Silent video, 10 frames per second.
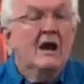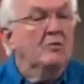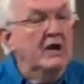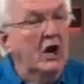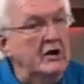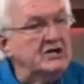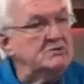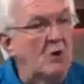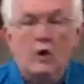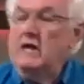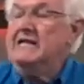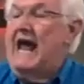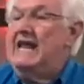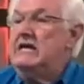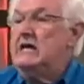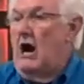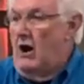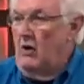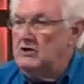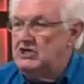We learned this morning that he
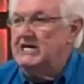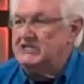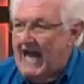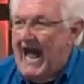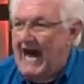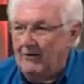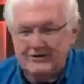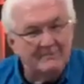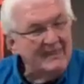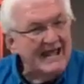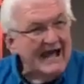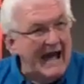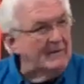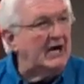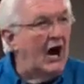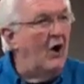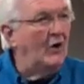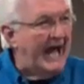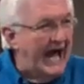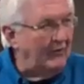calls us out. I'm a
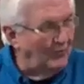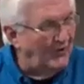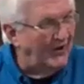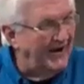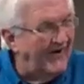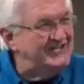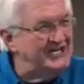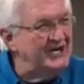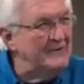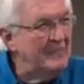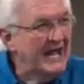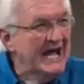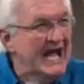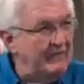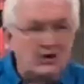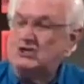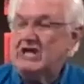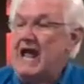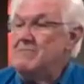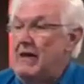called out one, aren't you? If you're
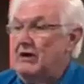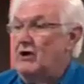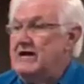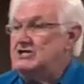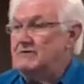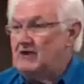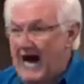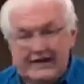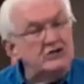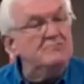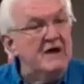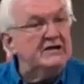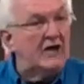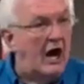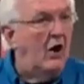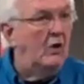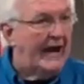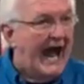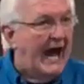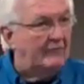saved by the grace of God, you've been called
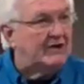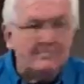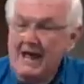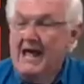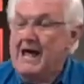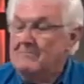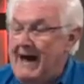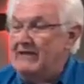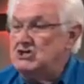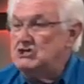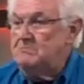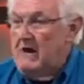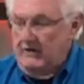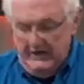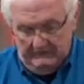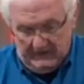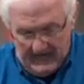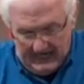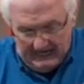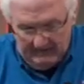out by the Spirit of
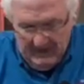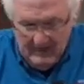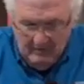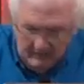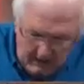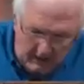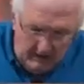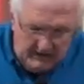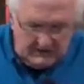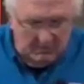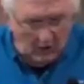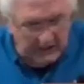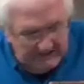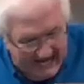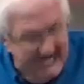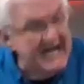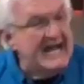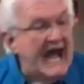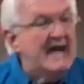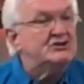God. We learned this morning that he
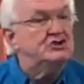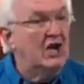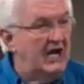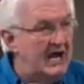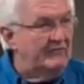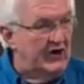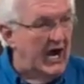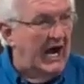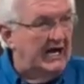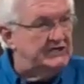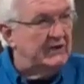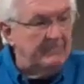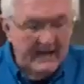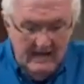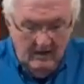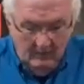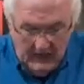has delivered us. We